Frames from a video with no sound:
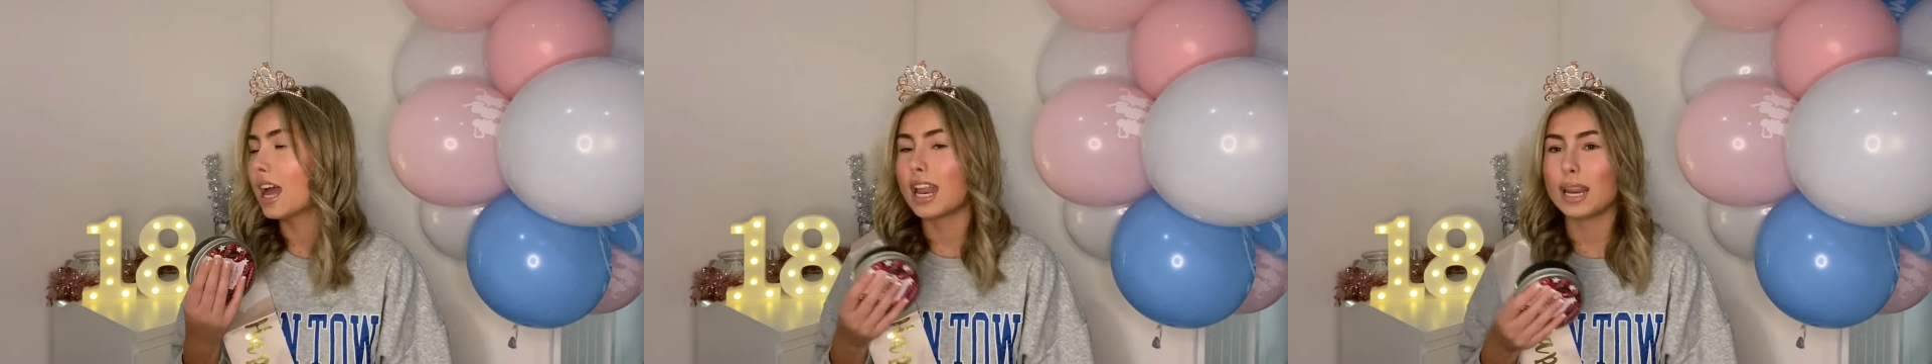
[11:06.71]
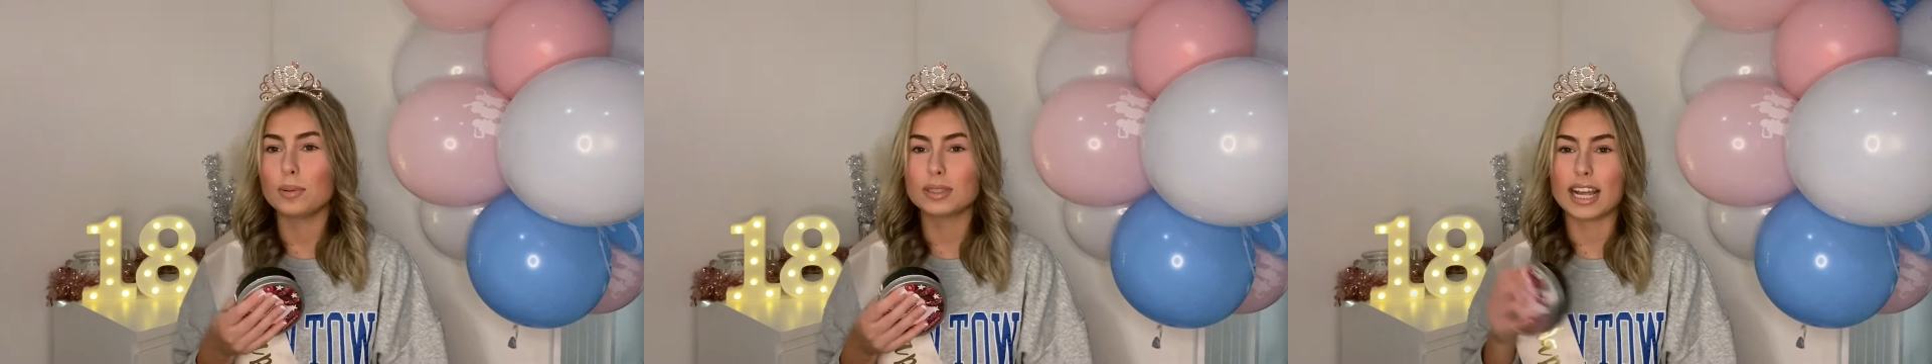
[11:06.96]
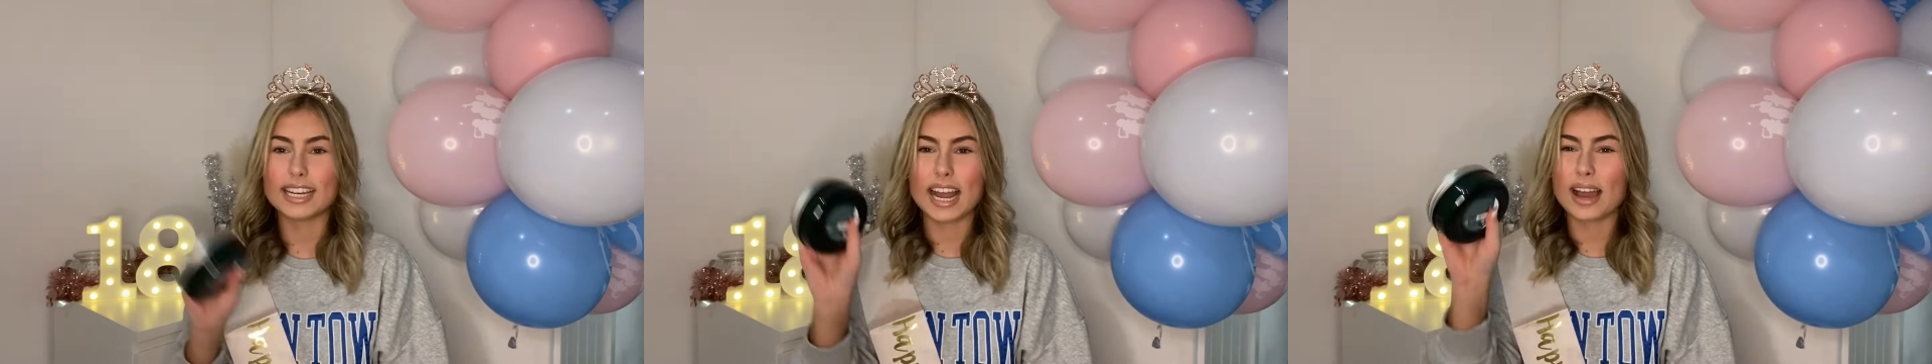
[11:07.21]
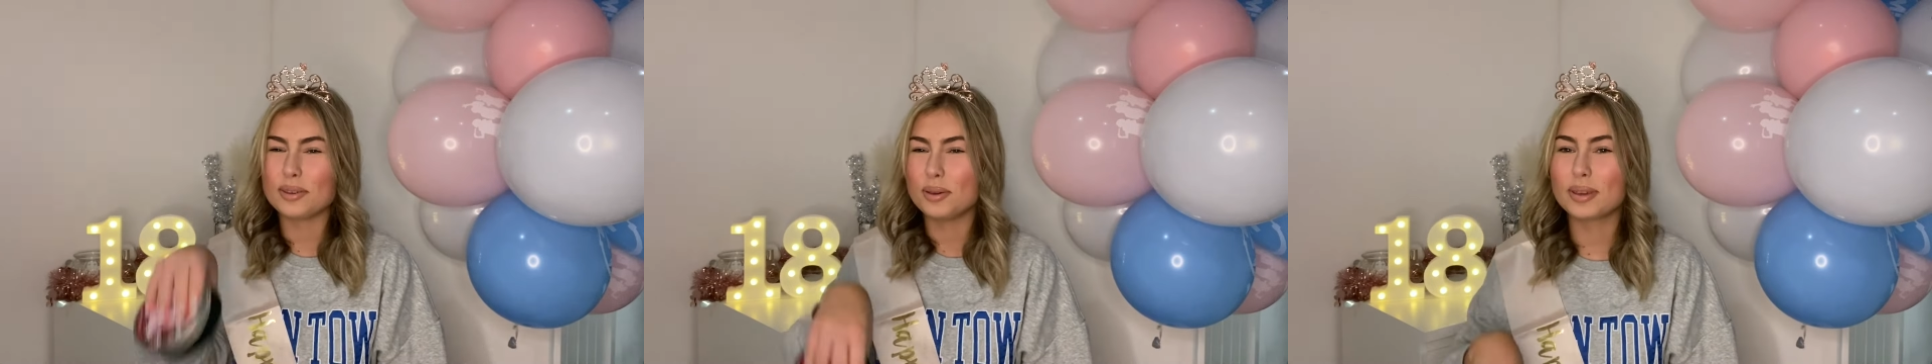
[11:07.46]
He was like,
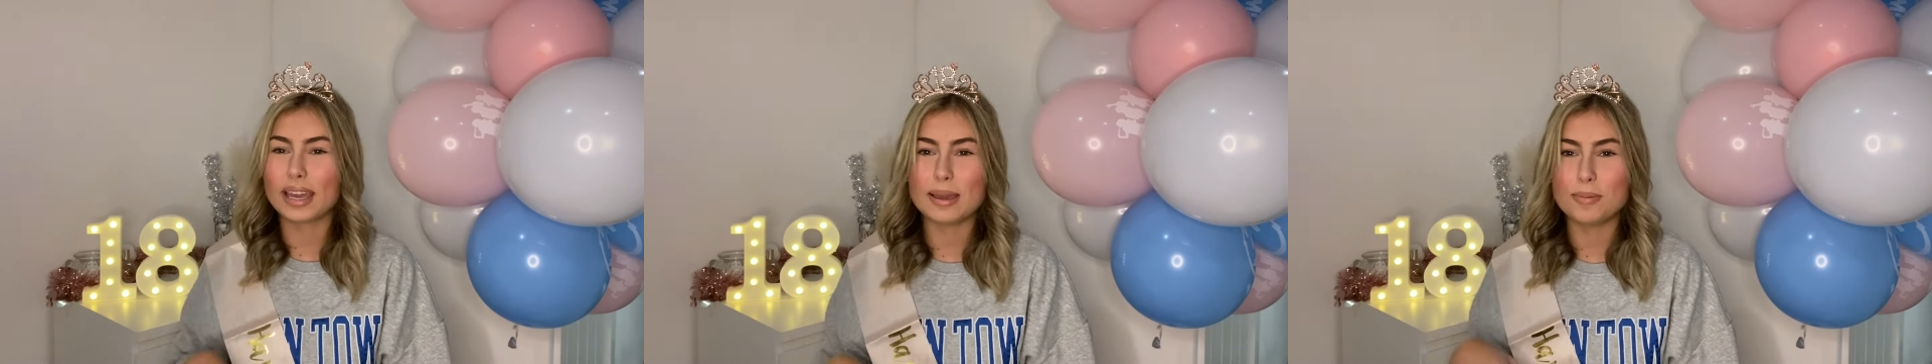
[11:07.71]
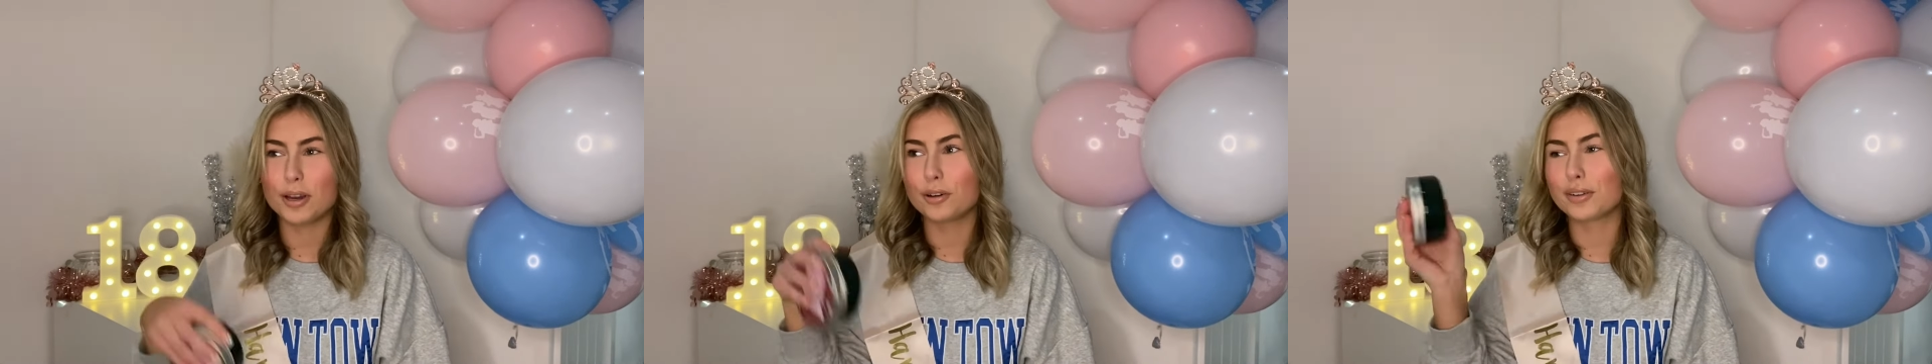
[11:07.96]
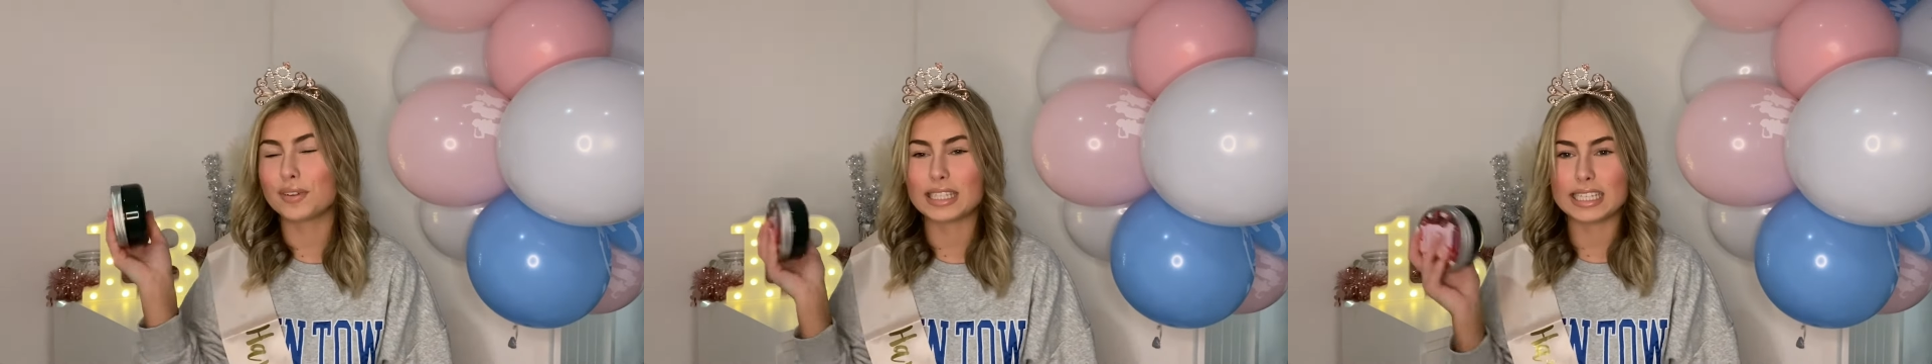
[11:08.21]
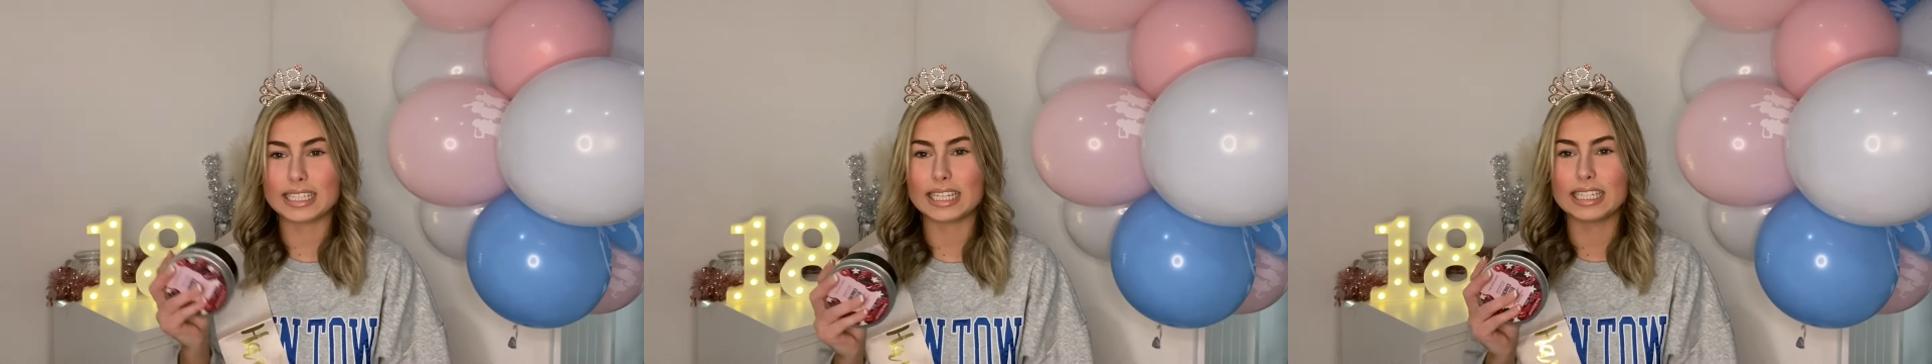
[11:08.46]
no, you keep it or give it
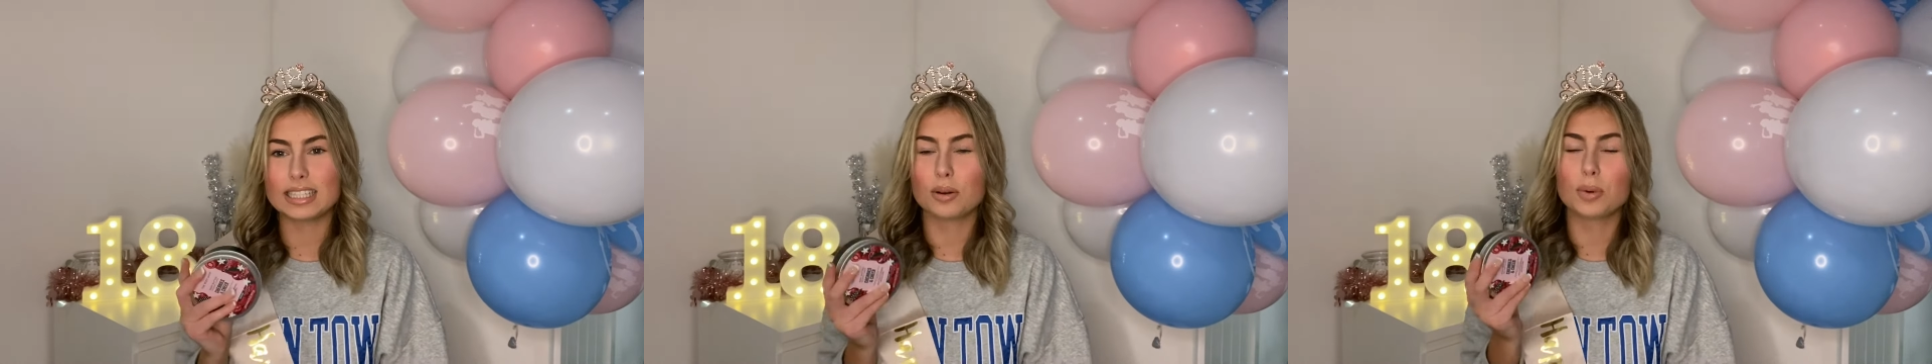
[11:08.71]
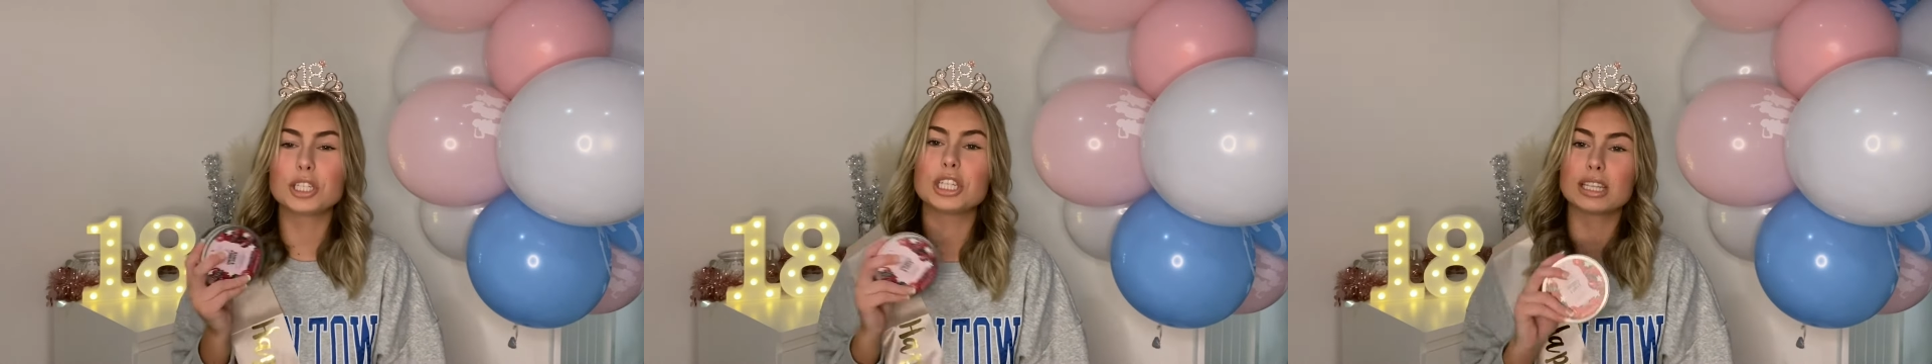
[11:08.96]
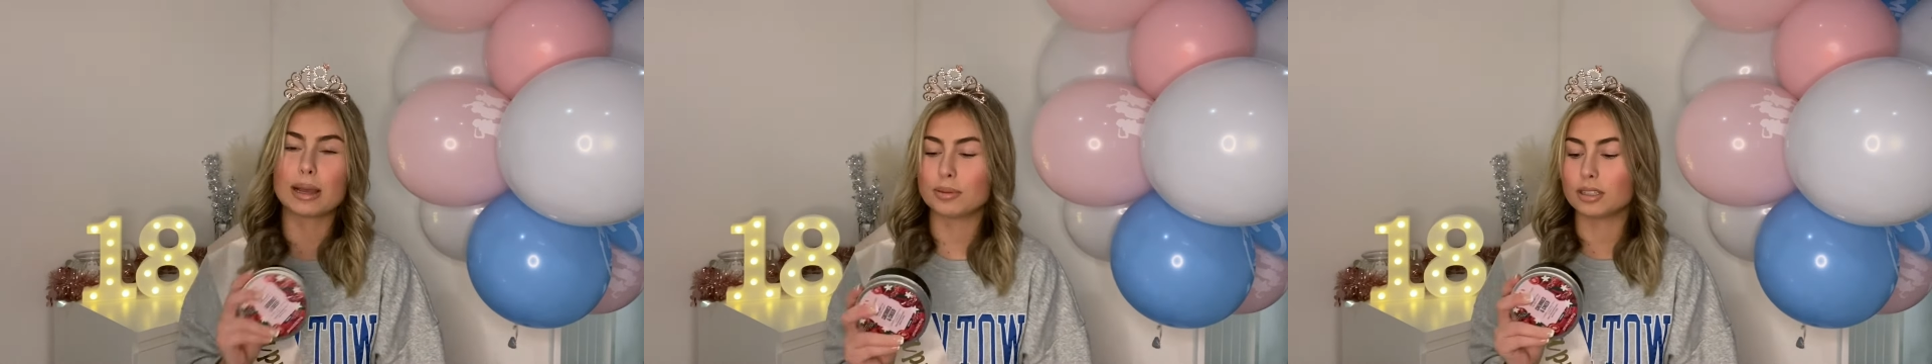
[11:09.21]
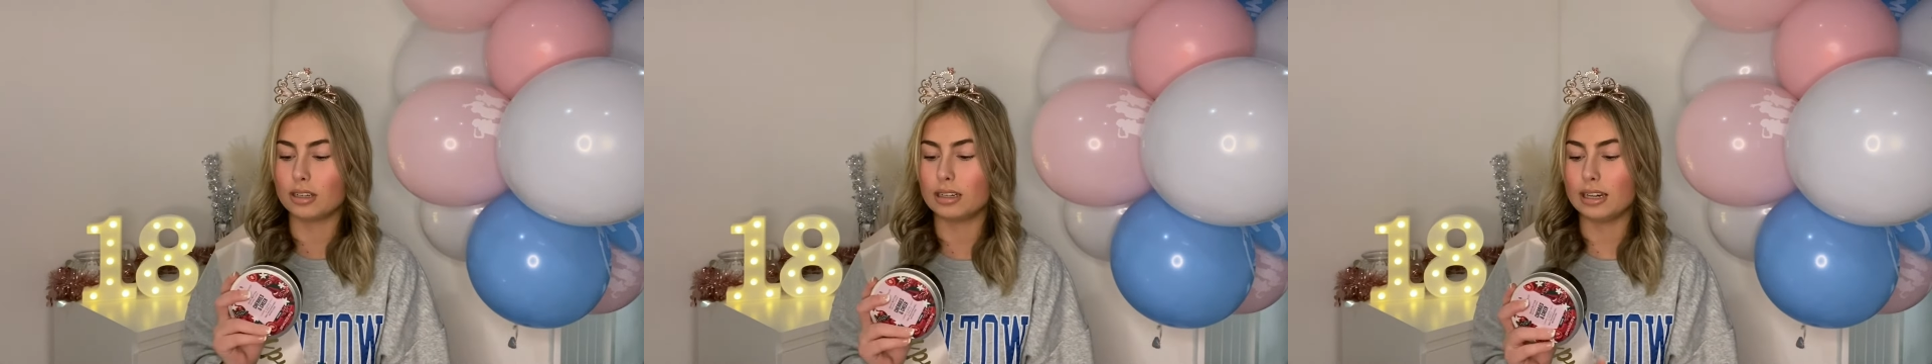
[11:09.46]
to your sister, which is
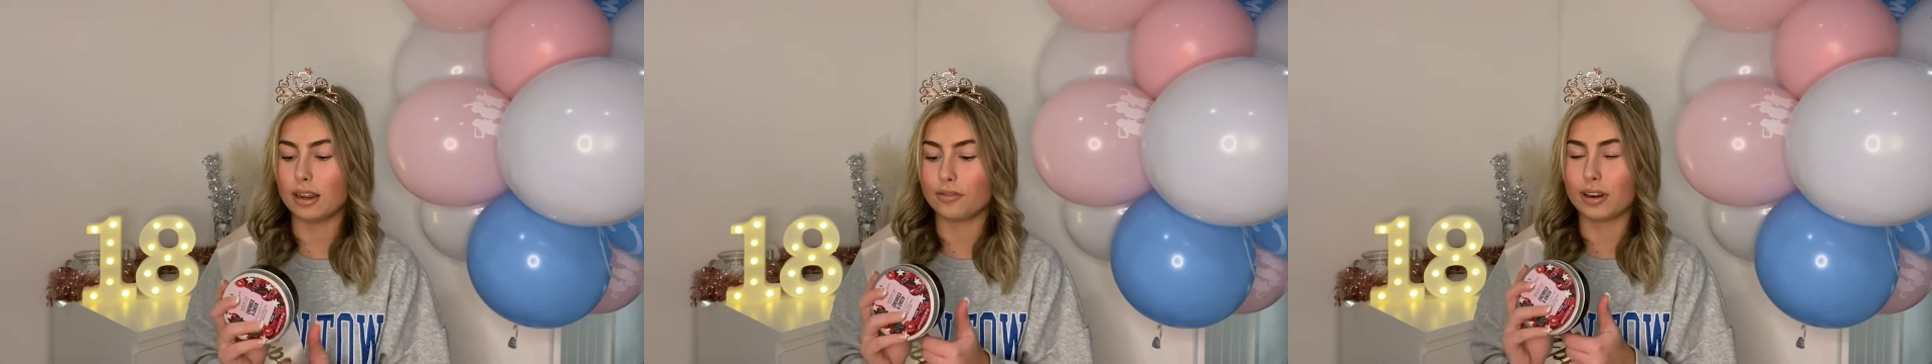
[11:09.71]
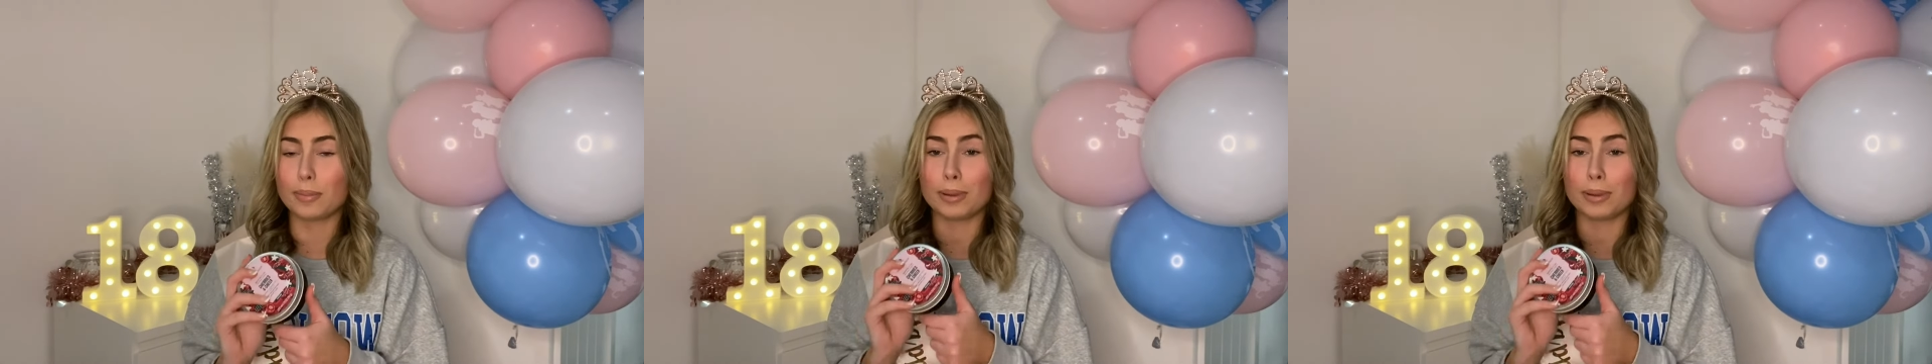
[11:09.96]
absolutely lovely.